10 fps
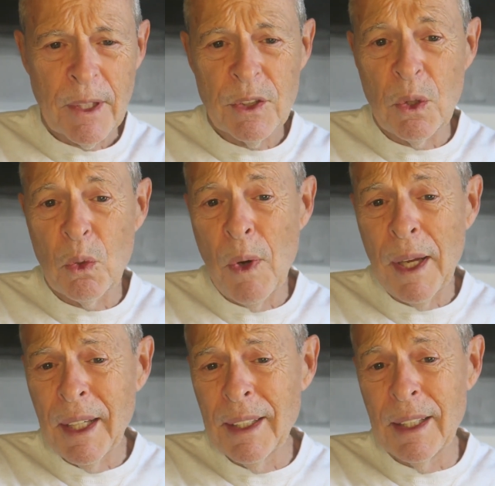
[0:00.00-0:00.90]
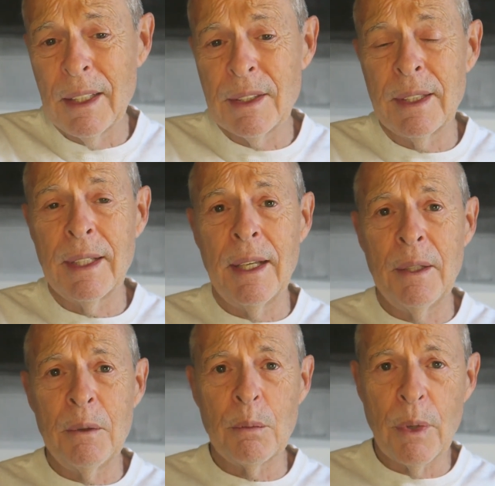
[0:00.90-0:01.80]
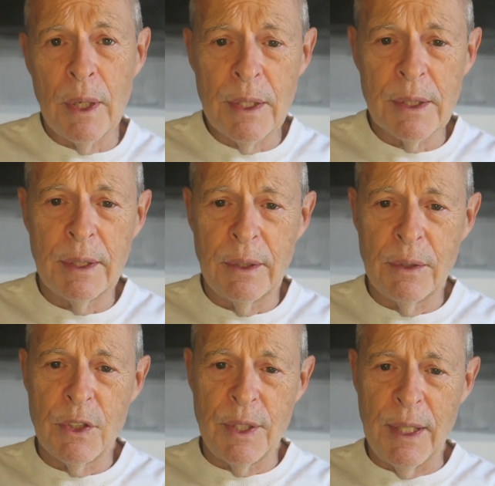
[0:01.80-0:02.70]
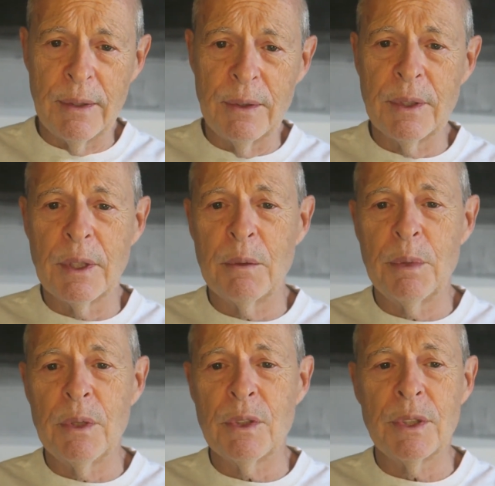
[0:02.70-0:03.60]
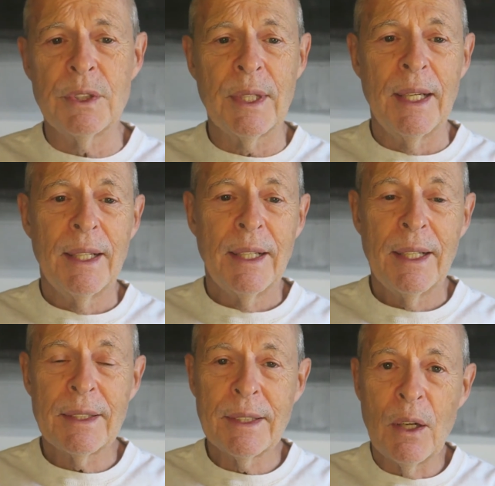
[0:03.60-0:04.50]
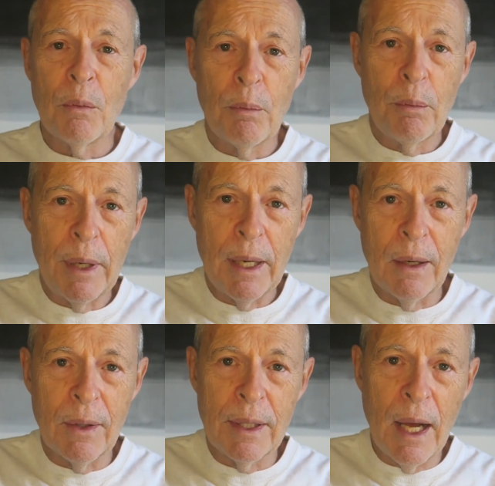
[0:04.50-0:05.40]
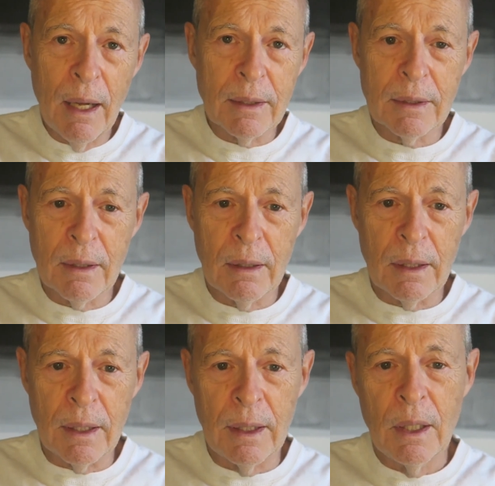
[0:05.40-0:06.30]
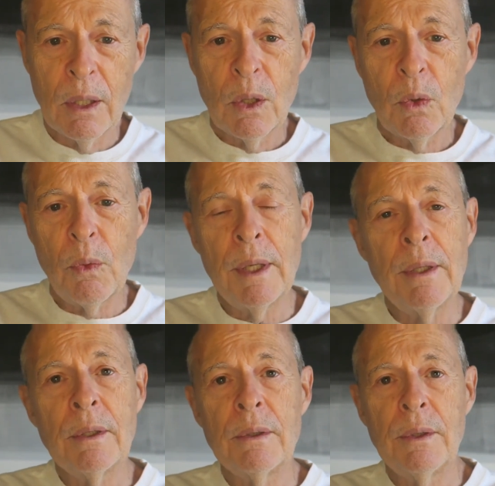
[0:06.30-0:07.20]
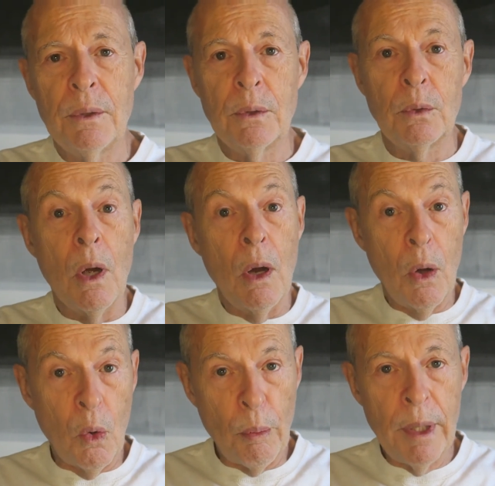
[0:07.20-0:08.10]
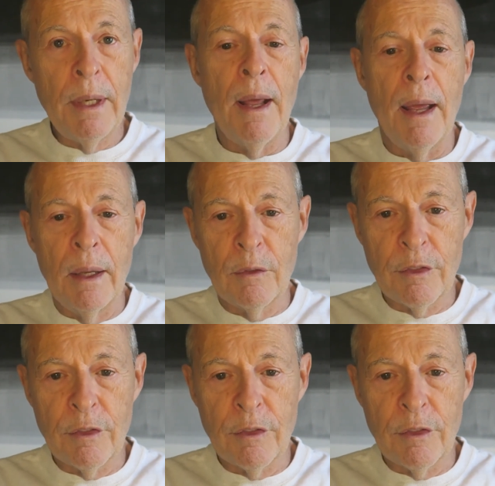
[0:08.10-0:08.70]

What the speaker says: So recognizing and embracing your shadows and compulsions has now paradoxically rendered you open and